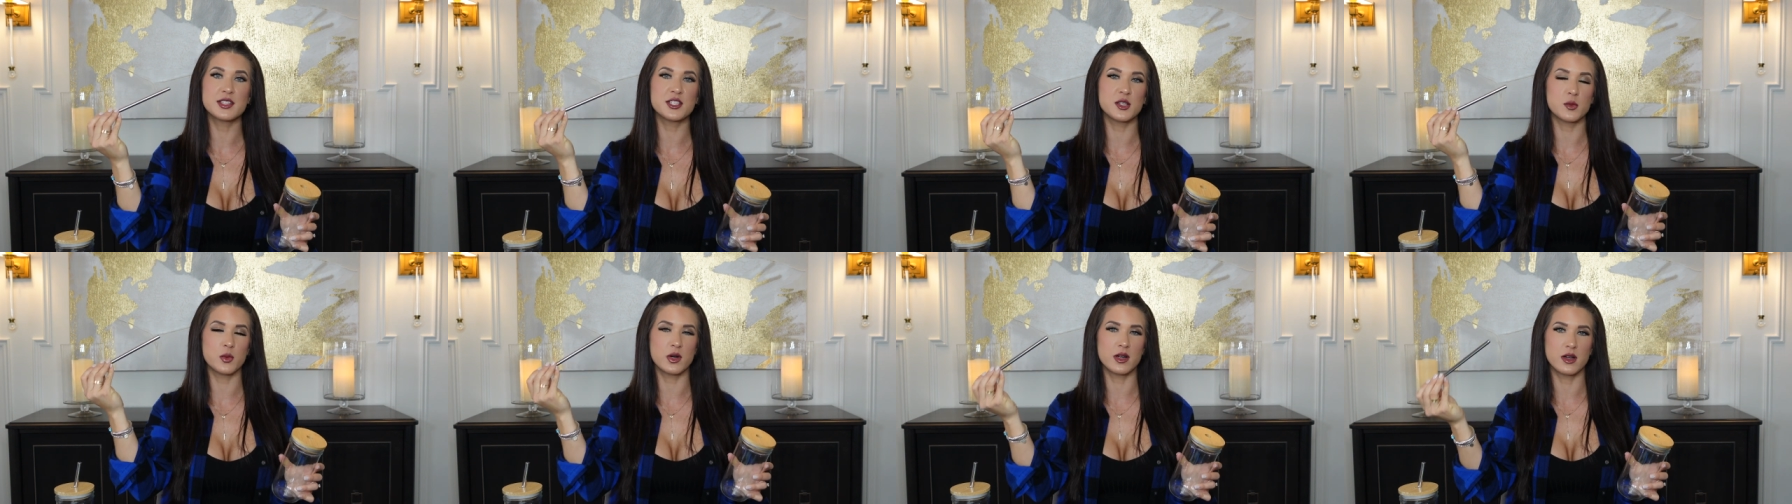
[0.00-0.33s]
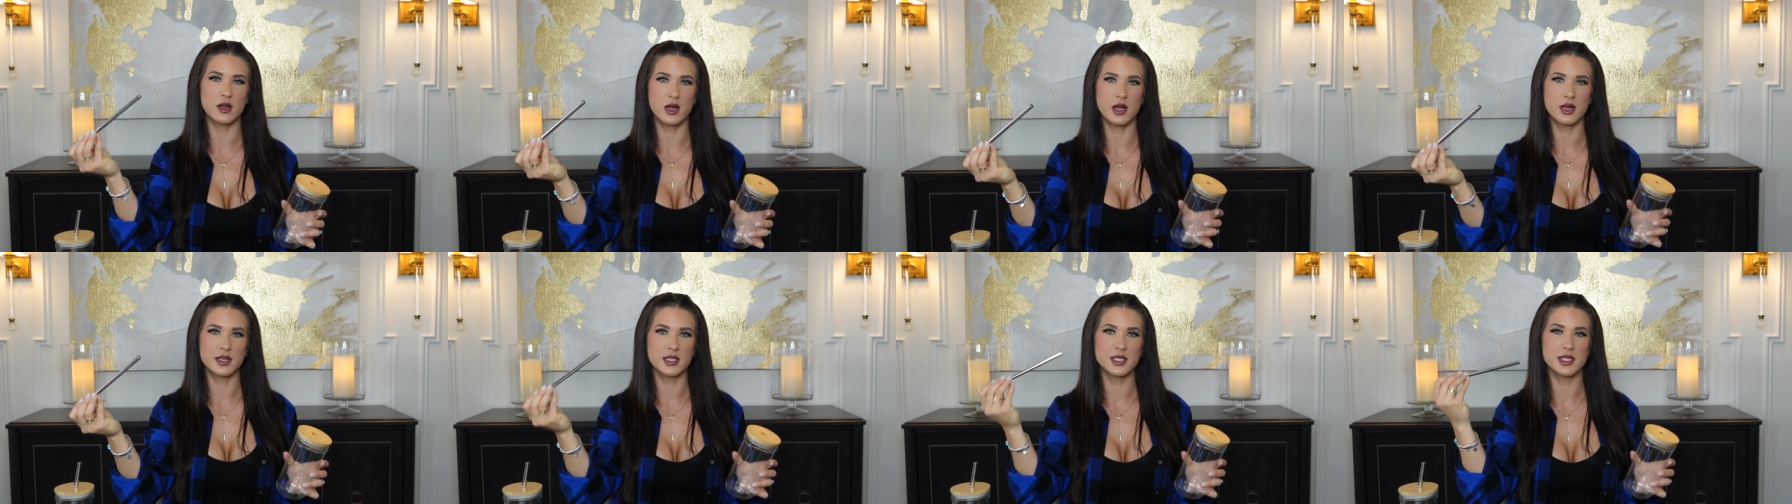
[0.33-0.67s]
So we're
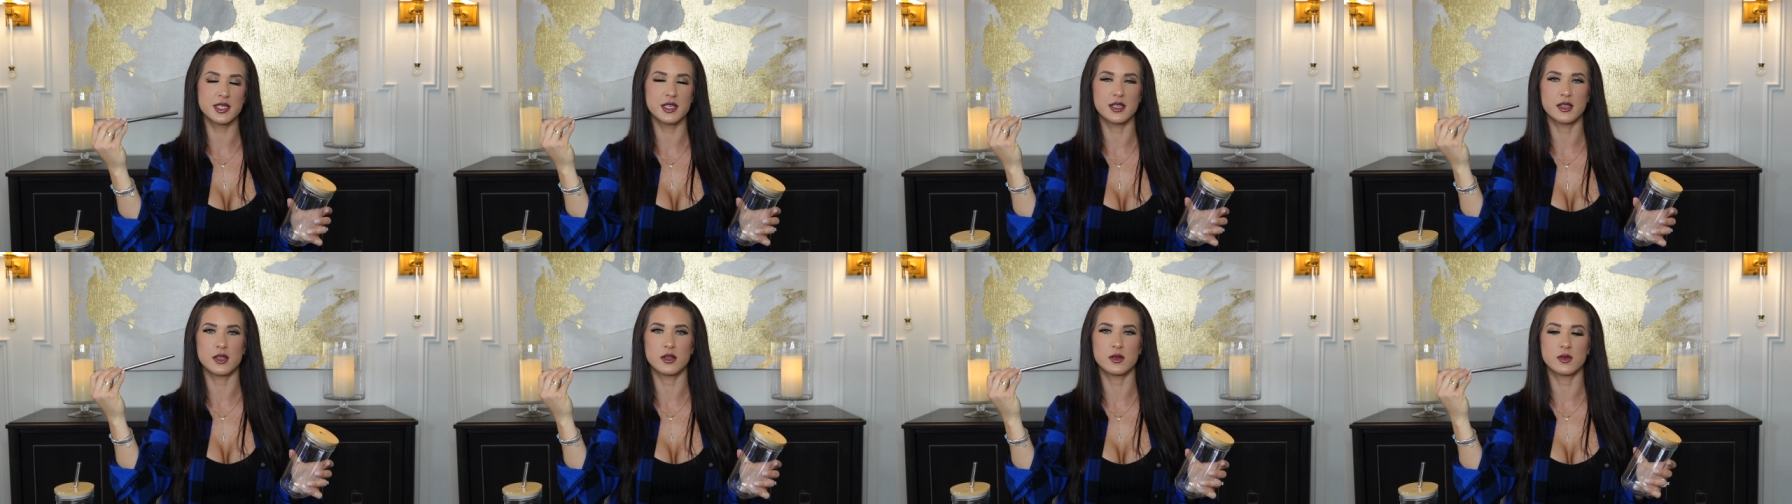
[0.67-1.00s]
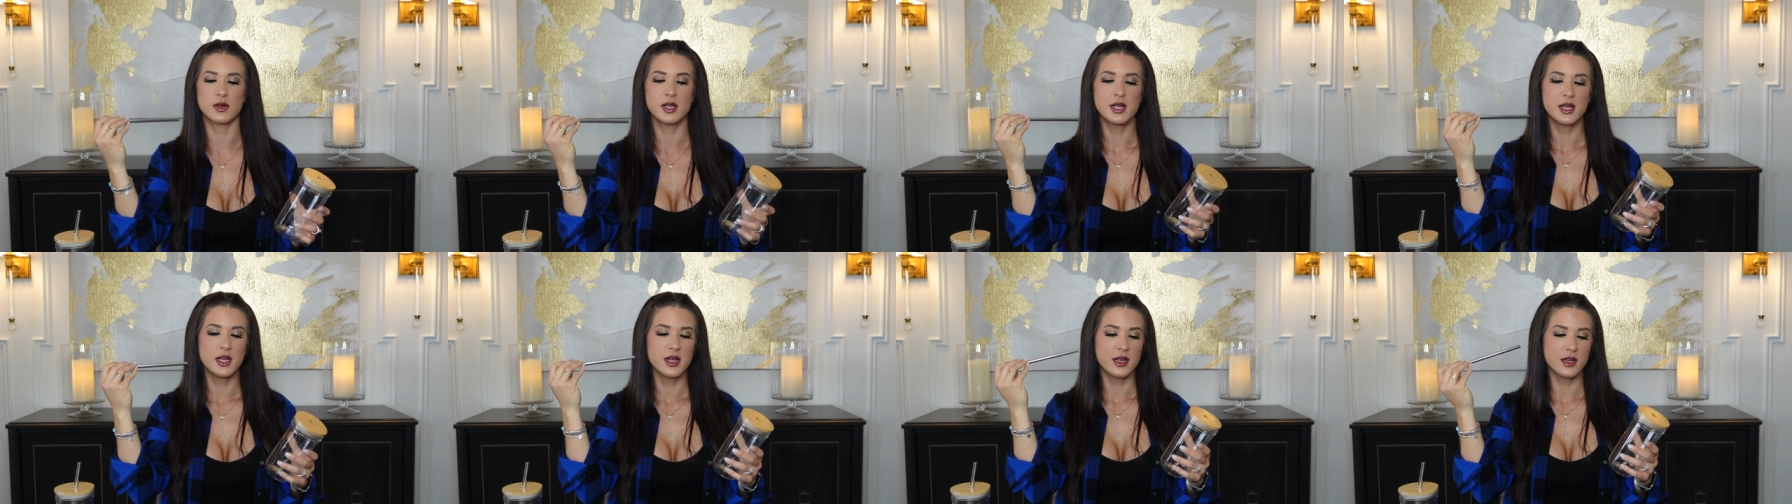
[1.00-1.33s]
not, you
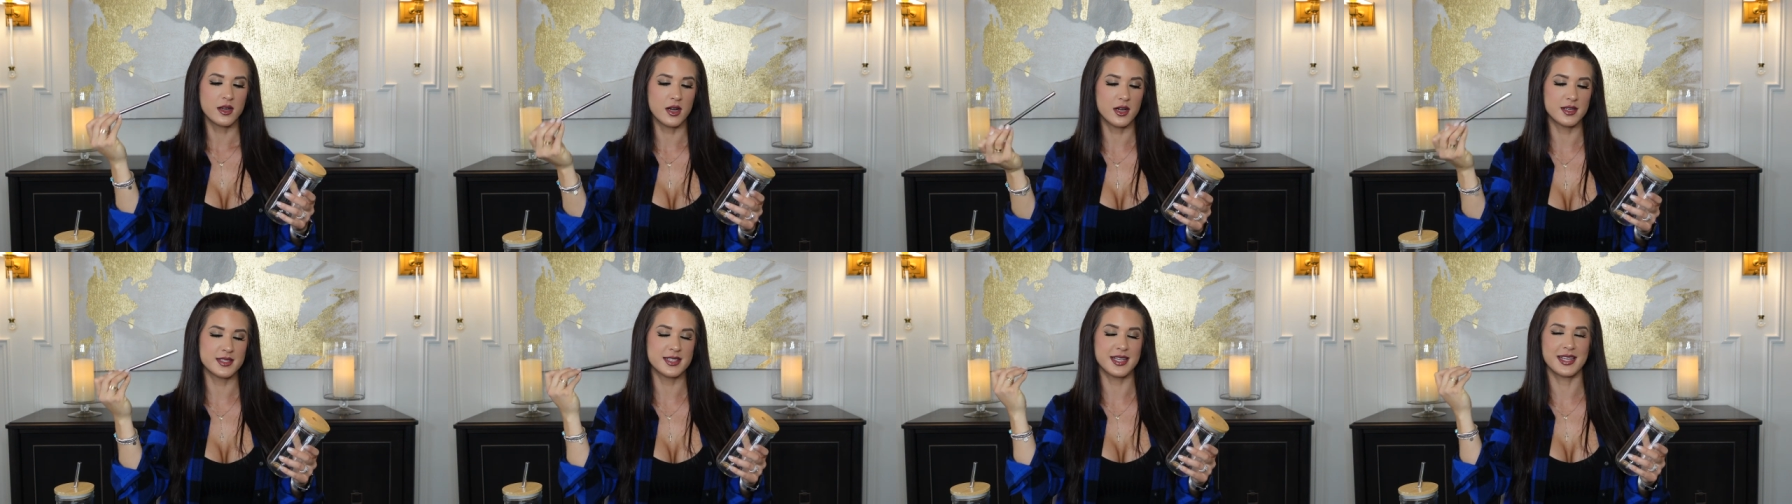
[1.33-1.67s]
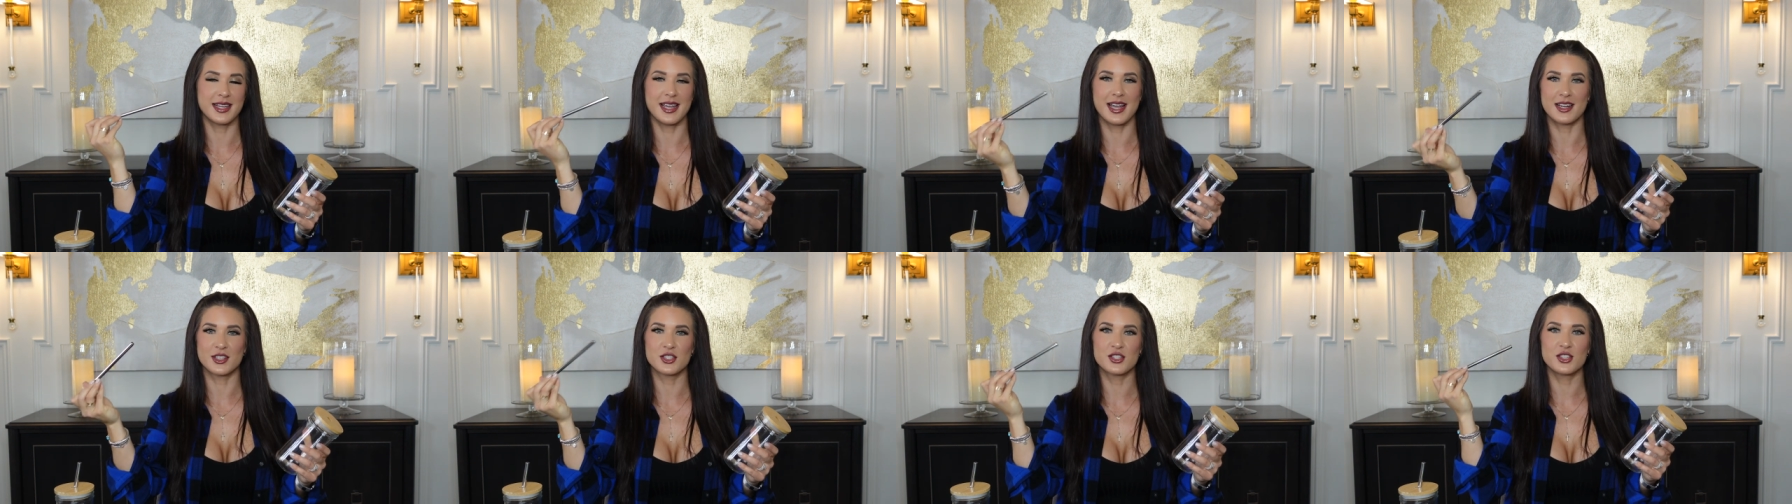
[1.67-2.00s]
know, causing
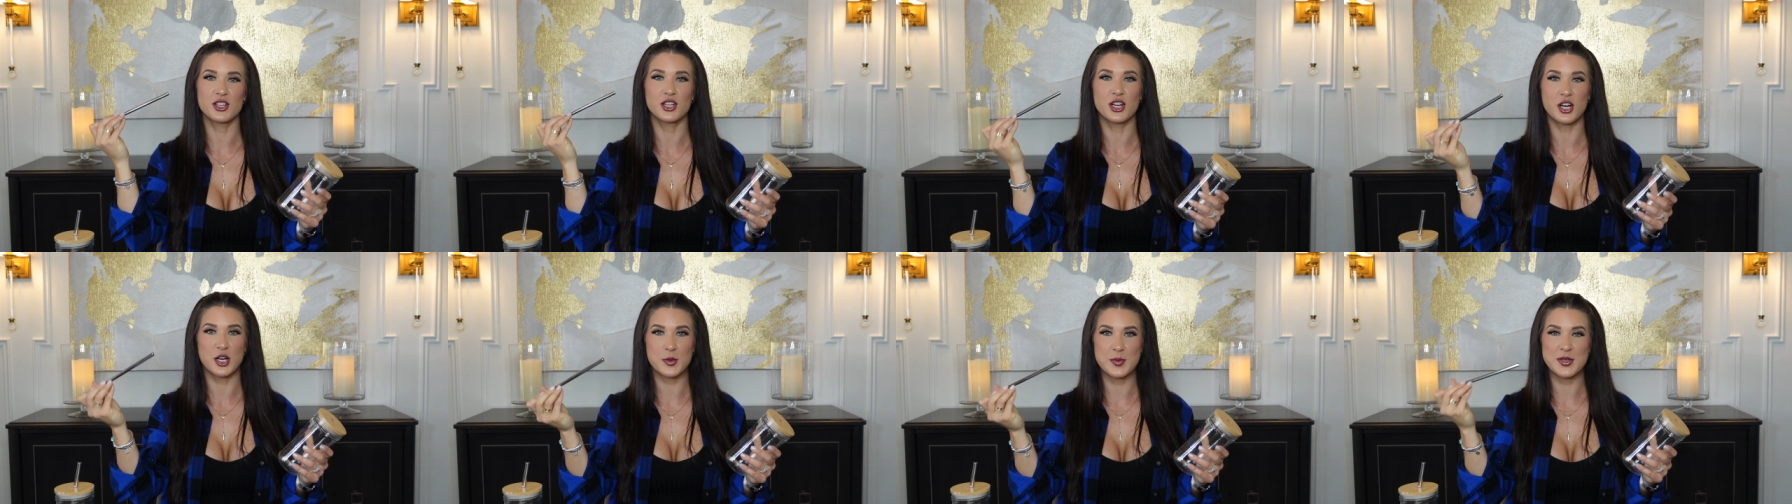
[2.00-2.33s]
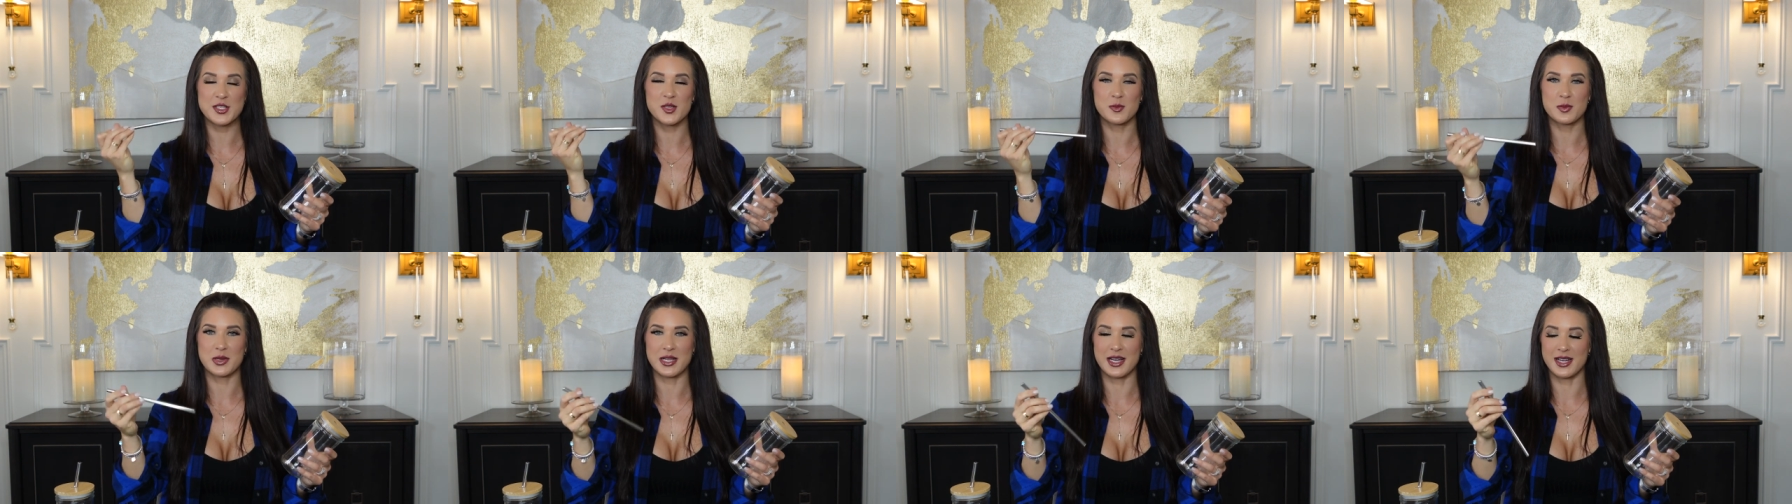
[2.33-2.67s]
extra
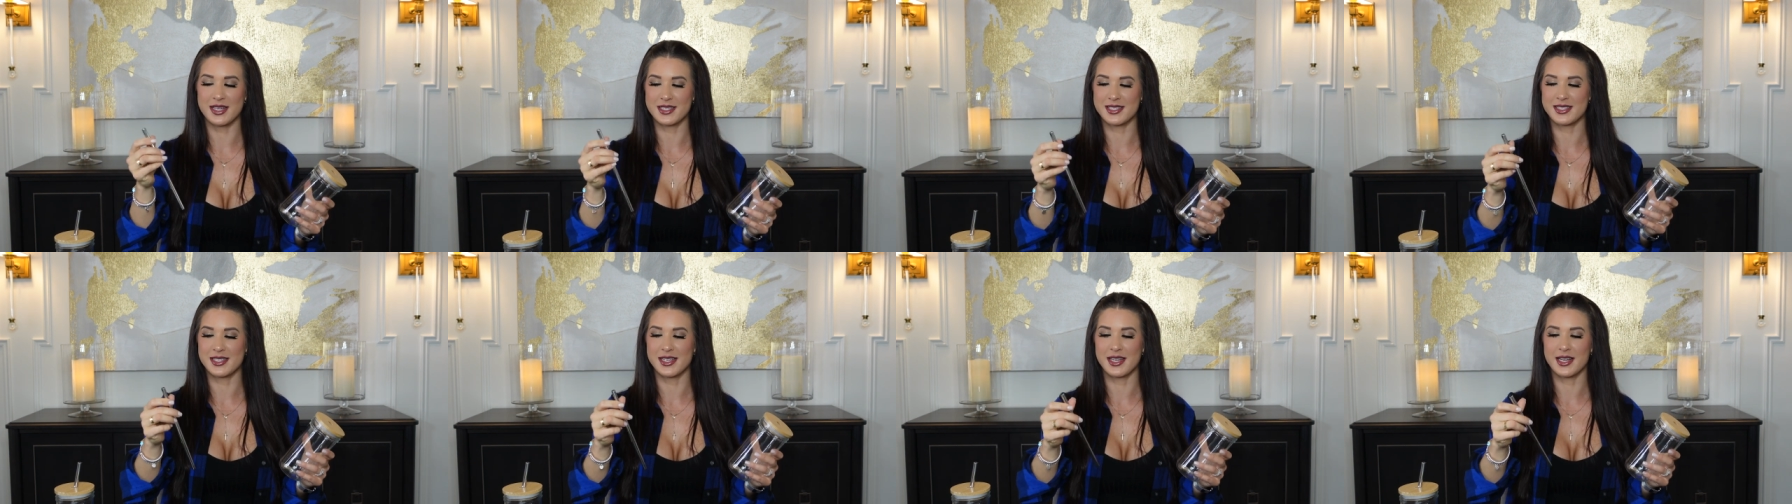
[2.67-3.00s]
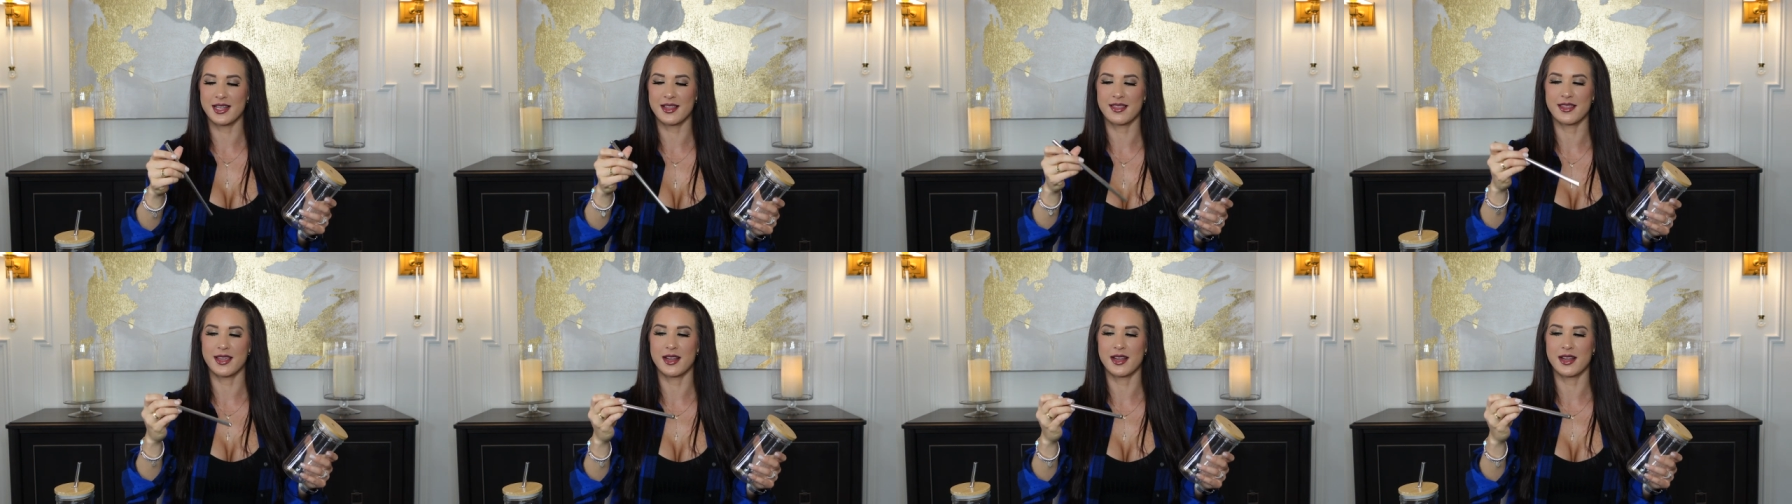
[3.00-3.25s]
garbage and plastic.